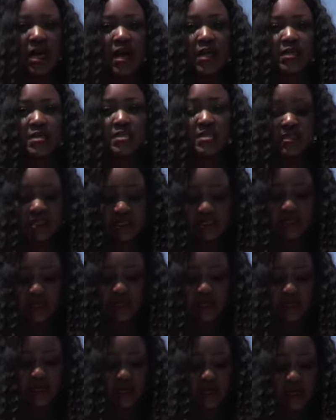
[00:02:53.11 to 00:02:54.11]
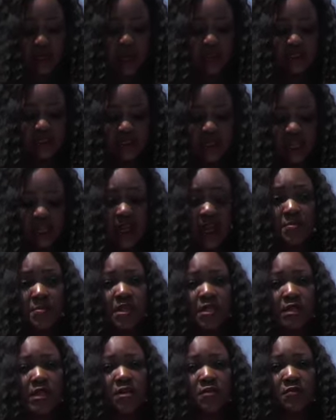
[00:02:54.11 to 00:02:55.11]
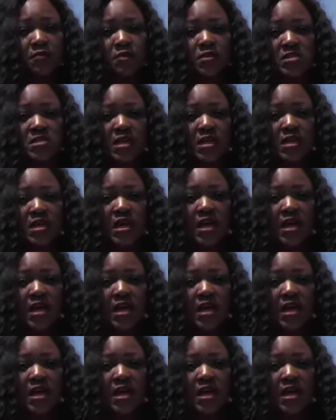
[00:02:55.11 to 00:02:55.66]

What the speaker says: are receding at alarming levels.